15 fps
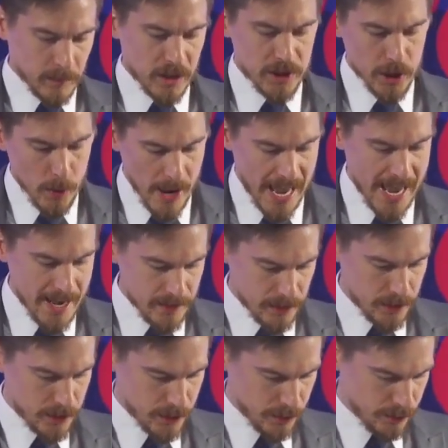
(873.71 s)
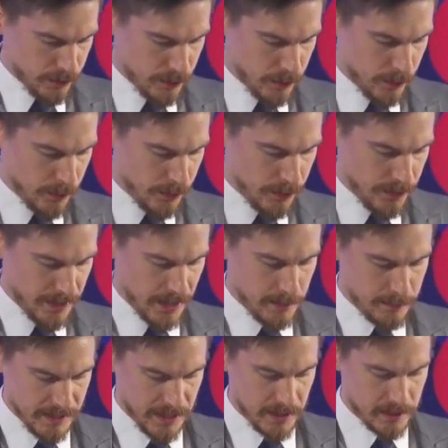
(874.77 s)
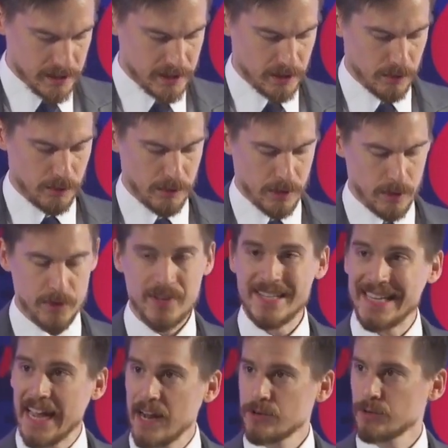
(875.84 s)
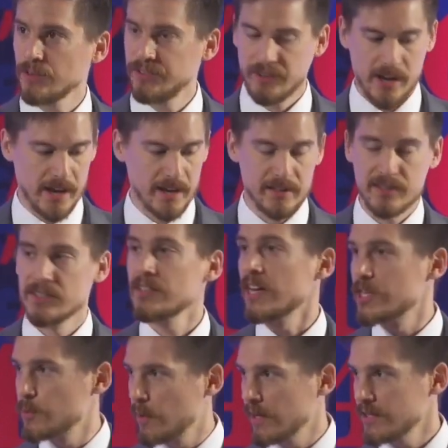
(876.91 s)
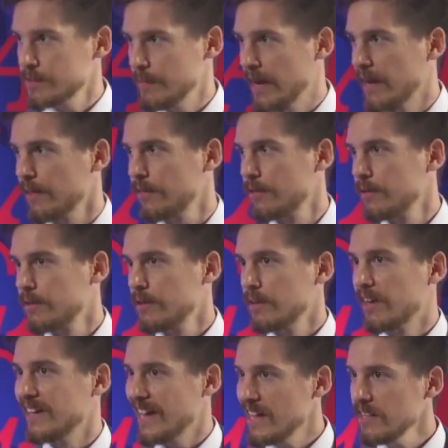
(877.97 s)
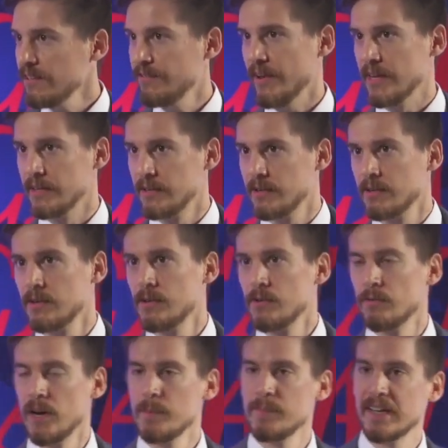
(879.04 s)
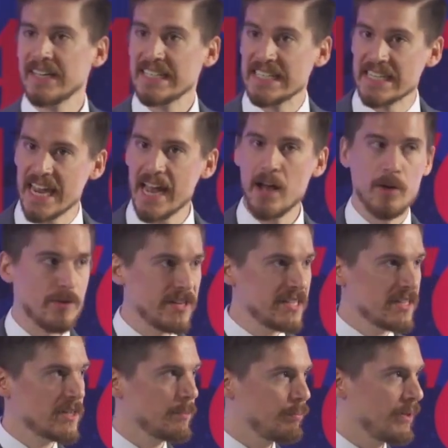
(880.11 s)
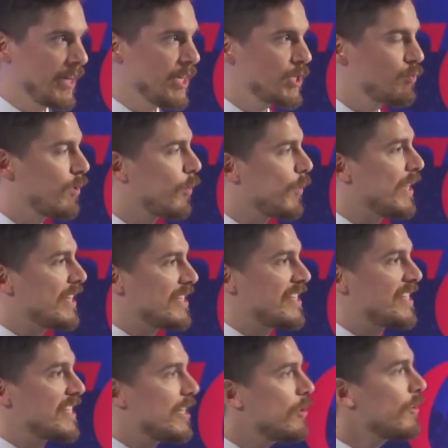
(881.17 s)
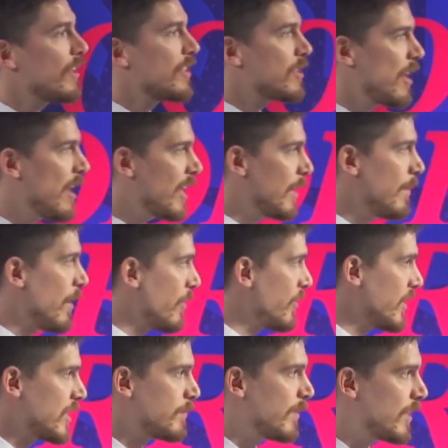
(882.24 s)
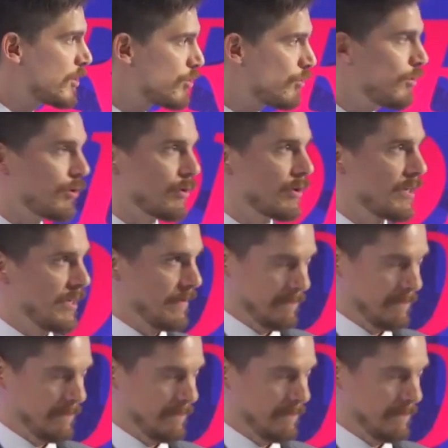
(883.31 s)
So as truth then begins to erode, the natural sciences, as well as math, get elevated, right? Because now this is the place where we still can talk about things being true,